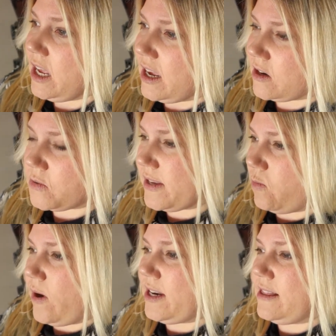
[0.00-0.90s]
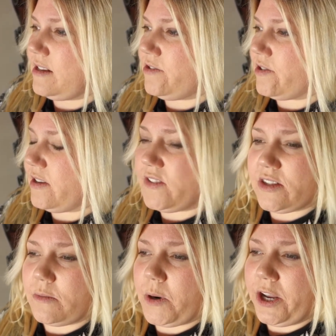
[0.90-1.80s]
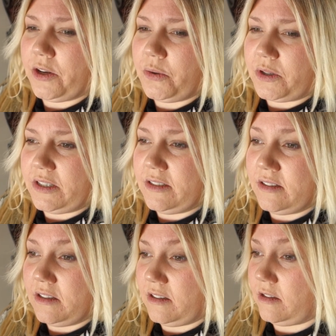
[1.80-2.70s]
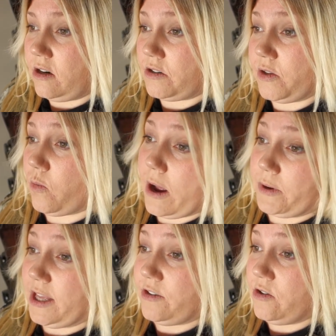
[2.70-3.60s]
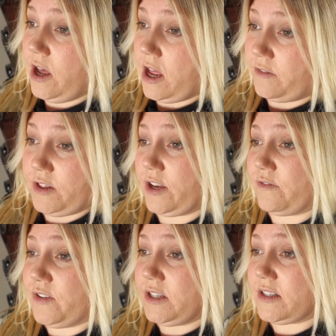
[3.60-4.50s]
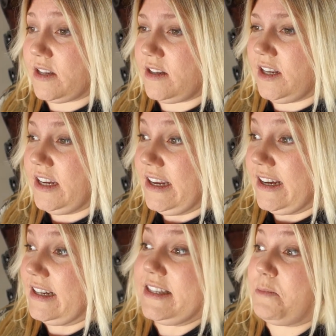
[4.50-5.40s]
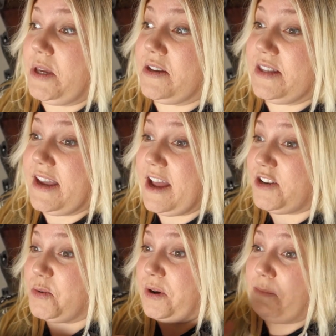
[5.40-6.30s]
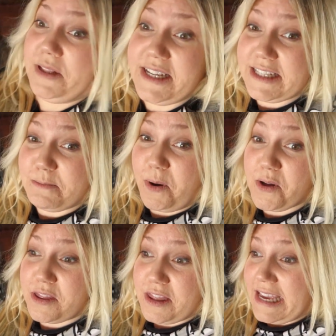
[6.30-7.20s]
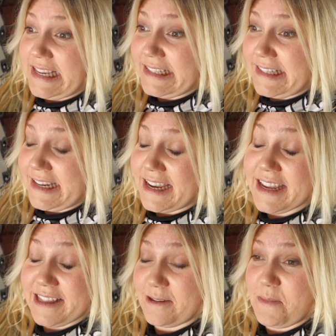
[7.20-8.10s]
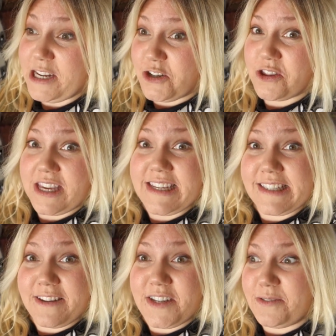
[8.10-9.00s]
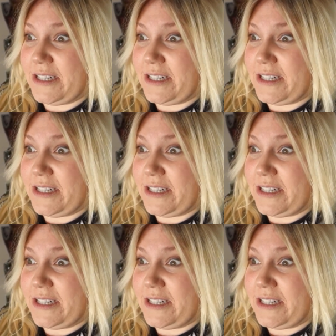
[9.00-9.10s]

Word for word: And I was like, why didn't they just give us a brand new one? And Hadar said, why would they do that if they could fix it? I said, because they had to replace both things, the major things of it.